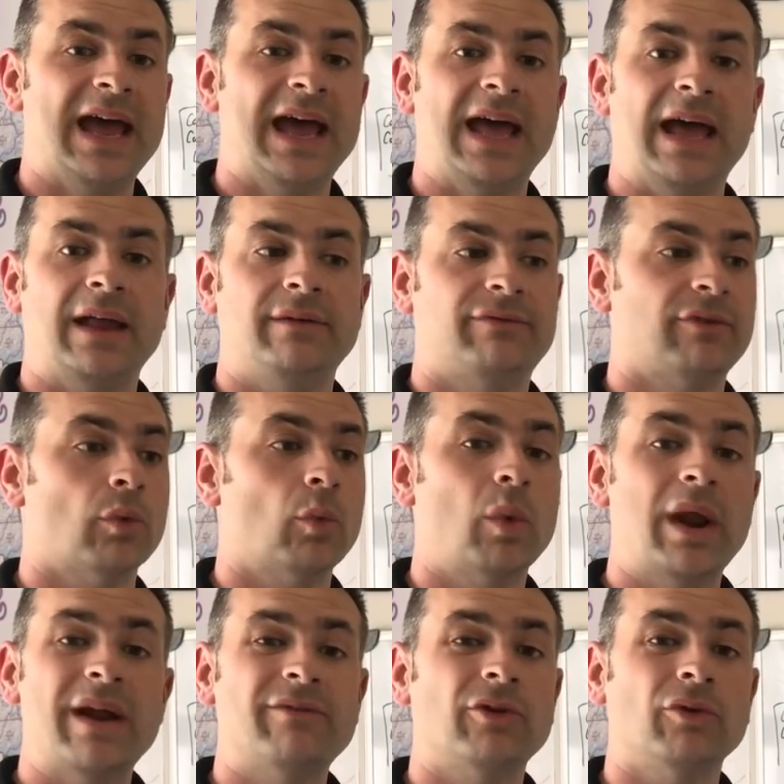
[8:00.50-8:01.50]
and for
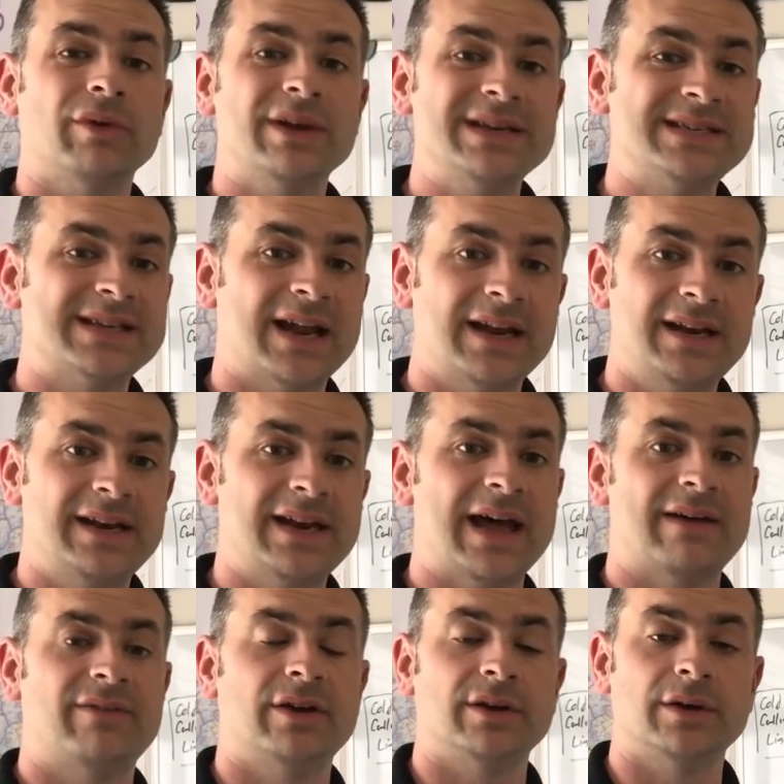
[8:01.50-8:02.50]
whatever reason, I didn't
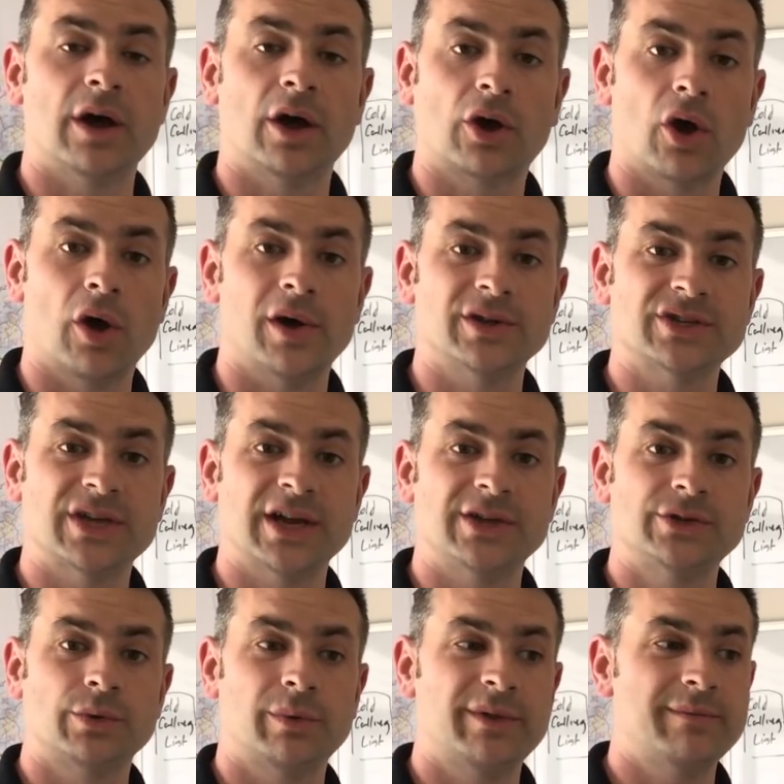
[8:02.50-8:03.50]
have a call
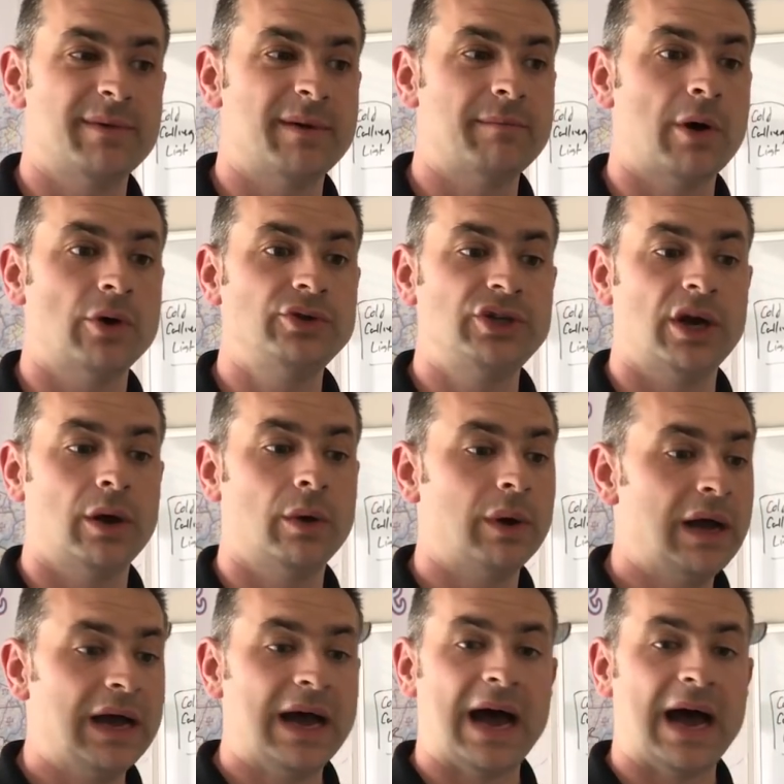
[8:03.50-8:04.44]
scheduled with them in Mojo.